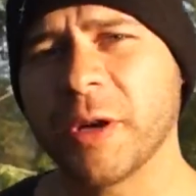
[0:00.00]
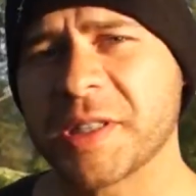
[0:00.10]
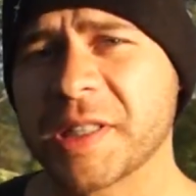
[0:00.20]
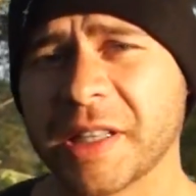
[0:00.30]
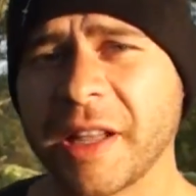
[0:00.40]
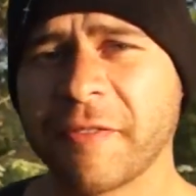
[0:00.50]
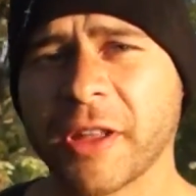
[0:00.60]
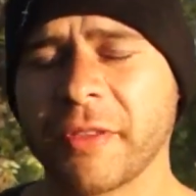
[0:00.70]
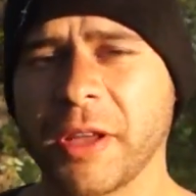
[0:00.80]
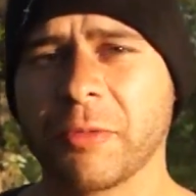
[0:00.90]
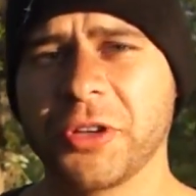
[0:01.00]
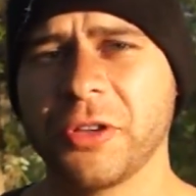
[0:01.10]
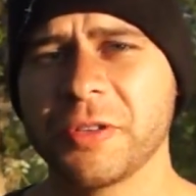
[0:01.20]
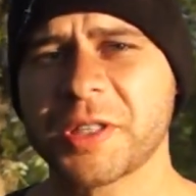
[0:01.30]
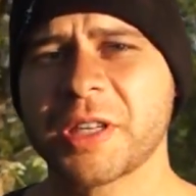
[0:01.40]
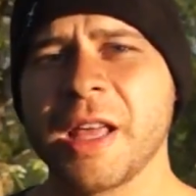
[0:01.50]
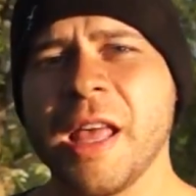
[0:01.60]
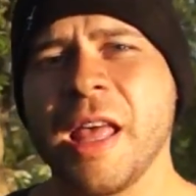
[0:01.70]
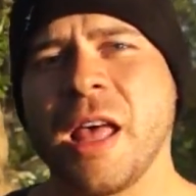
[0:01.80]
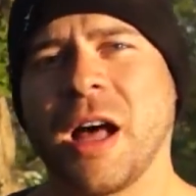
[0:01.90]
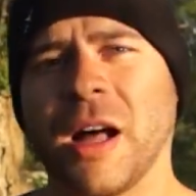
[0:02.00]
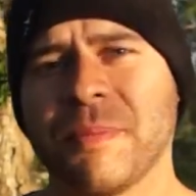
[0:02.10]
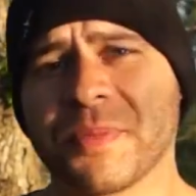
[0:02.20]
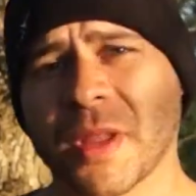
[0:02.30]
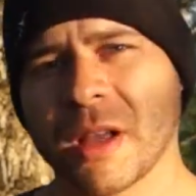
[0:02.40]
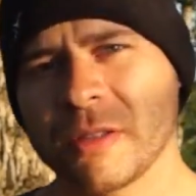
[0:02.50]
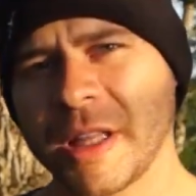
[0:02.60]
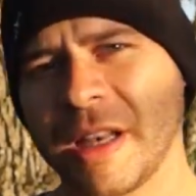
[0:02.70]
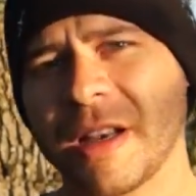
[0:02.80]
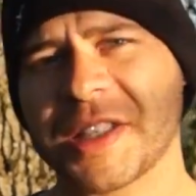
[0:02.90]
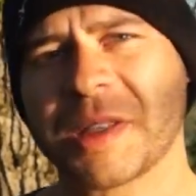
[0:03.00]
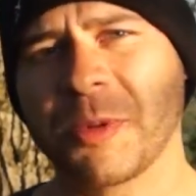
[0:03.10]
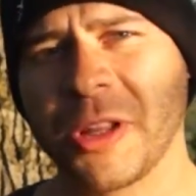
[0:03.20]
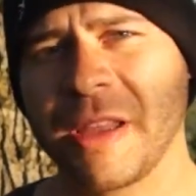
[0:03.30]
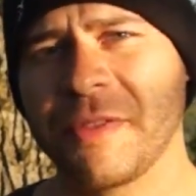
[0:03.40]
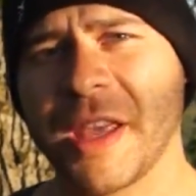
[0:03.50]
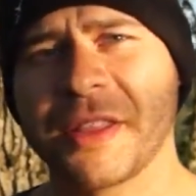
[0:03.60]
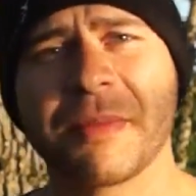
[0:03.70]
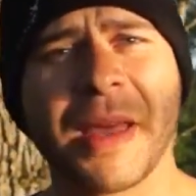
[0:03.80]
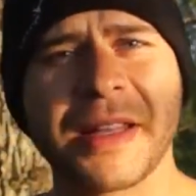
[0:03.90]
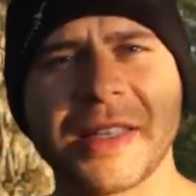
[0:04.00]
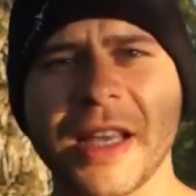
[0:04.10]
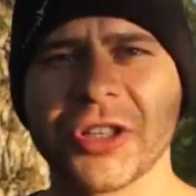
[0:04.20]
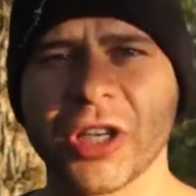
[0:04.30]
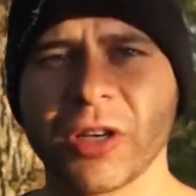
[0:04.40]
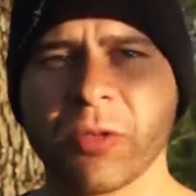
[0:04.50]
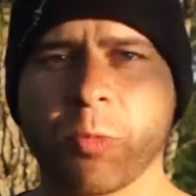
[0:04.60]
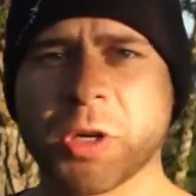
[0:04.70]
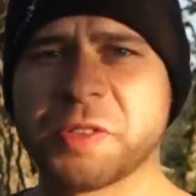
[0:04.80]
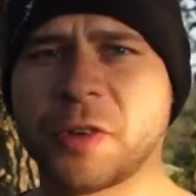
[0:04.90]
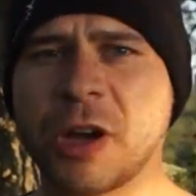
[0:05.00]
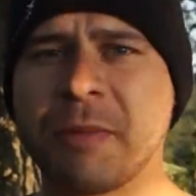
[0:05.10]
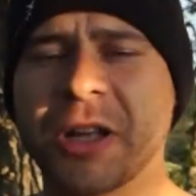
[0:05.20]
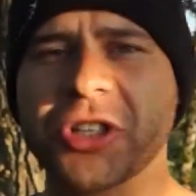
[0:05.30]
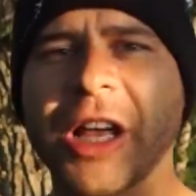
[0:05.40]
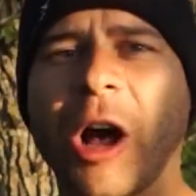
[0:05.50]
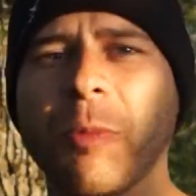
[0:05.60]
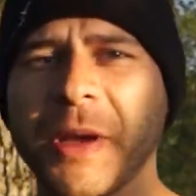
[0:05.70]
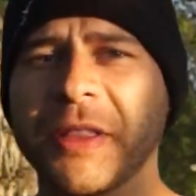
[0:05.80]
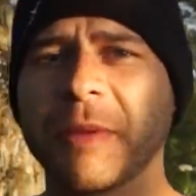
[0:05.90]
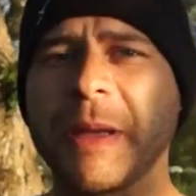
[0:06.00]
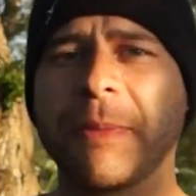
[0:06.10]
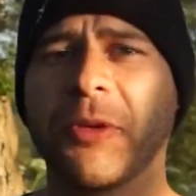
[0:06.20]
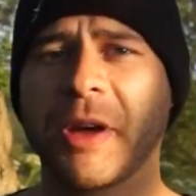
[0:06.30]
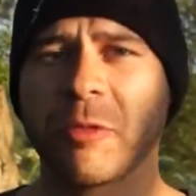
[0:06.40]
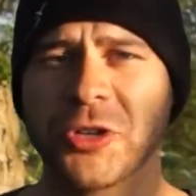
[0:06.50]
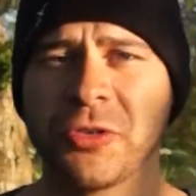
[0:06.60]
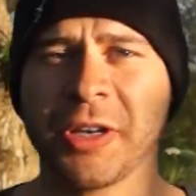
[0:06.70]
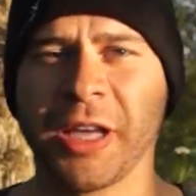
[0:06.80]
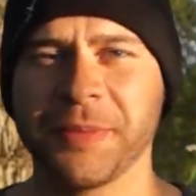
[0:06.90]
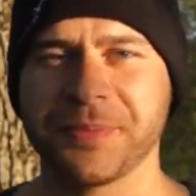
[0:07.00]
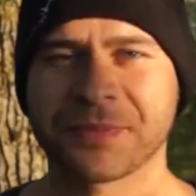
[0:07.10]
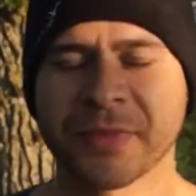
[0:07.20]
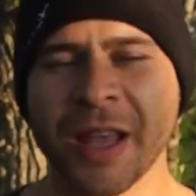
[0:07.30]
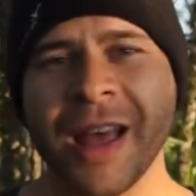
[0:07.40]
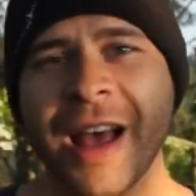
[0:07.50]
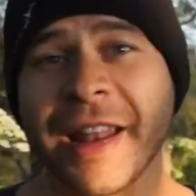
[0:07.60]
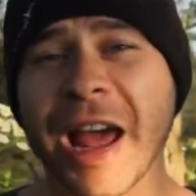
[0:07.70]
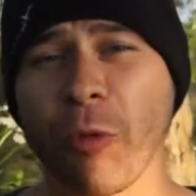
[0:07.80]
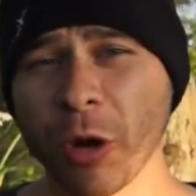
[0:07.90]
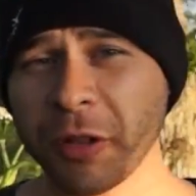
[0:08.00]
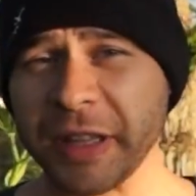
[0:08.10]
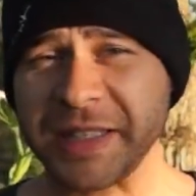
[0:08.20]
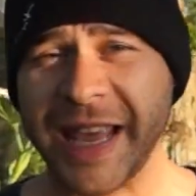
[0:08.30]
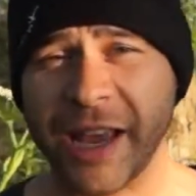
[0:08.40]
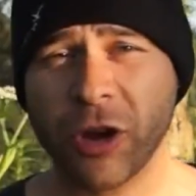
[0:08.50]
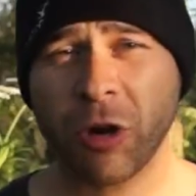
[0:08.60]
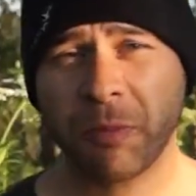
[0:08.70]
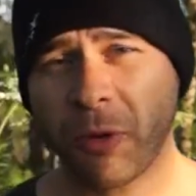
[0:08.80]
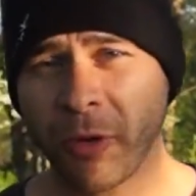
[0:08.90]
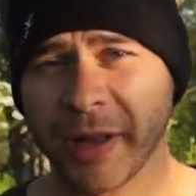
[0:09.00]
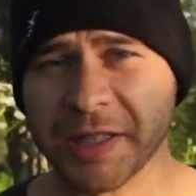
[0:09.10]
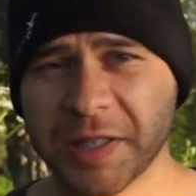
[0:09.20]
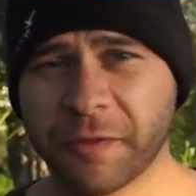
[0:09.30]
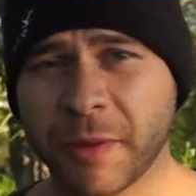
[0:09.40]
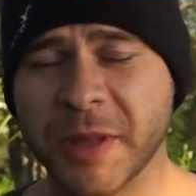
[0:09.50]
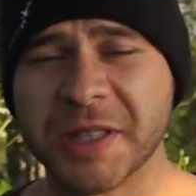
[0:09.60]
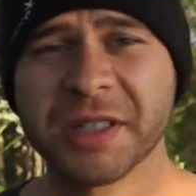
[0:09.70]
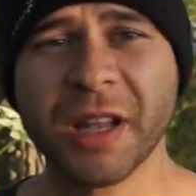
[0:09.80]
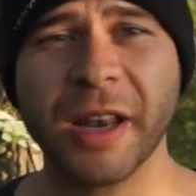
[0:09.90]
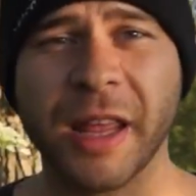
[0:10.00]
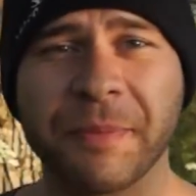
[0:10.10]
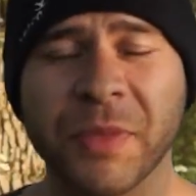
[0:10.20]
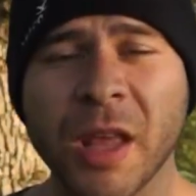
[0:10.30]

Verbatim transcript: was significantly reduced, um, leading us to believe that the meditation was very much helping the people that were doing it. Now, one of the take home points from this study